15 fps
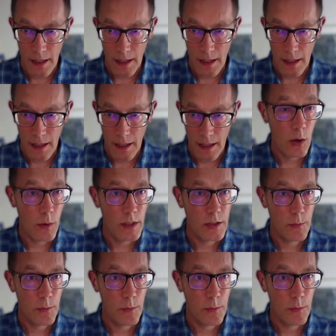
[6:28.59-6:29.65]
And so I
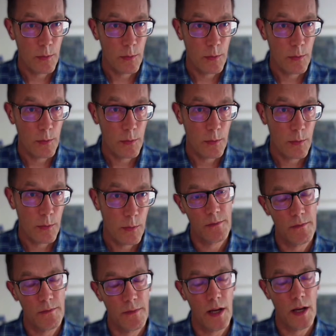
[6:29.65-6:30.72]
always plan to publish
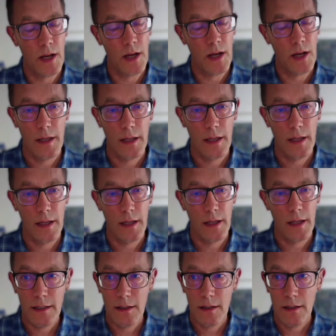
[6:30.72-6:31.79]
the model
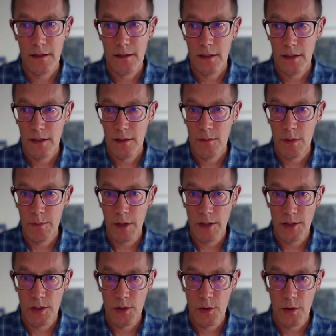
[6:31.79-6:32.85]
in the
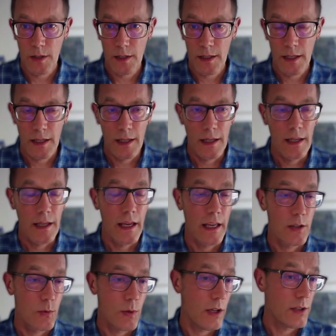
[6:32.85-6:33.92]
repository,
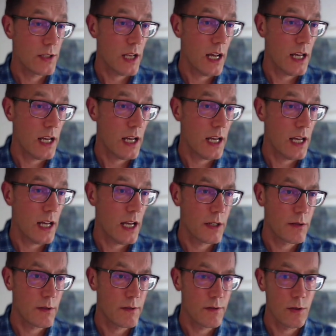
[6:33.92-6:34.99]
as well as ask for
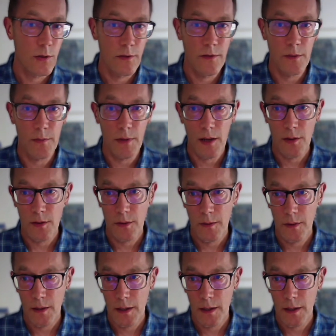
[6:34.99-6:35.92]
peer review of the model.